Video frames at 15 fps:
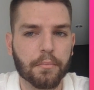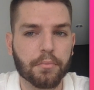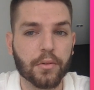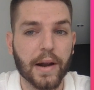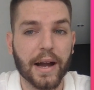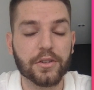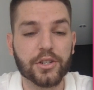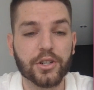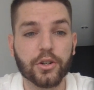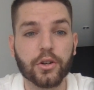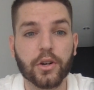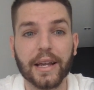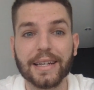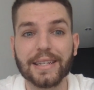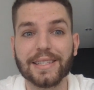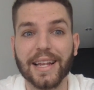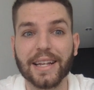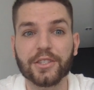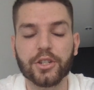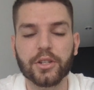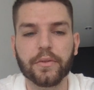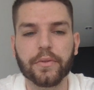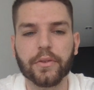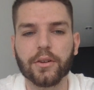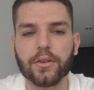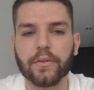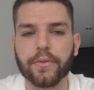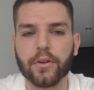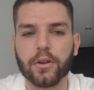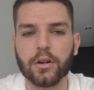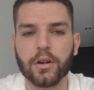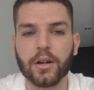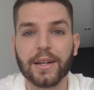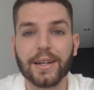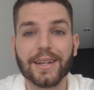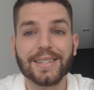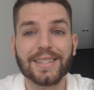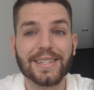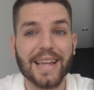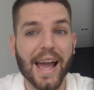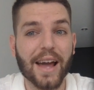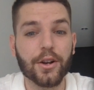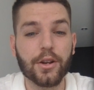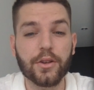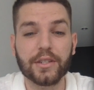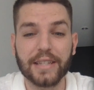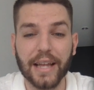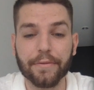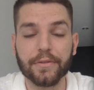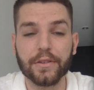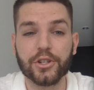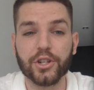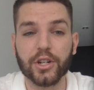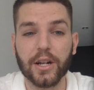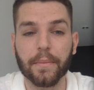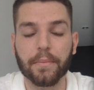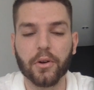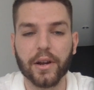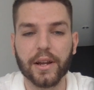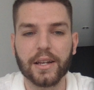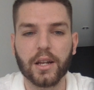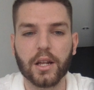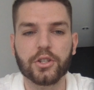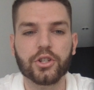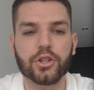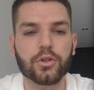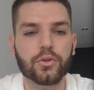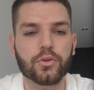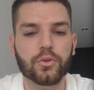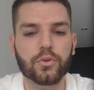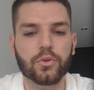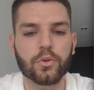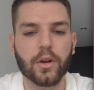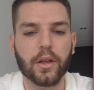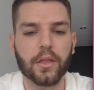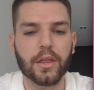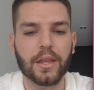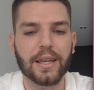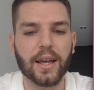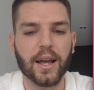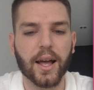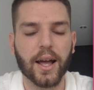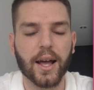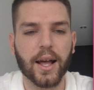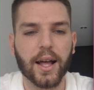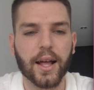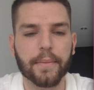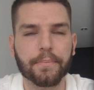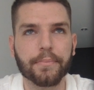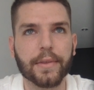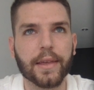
browser extension for Scatter, you definitely should upgrade to the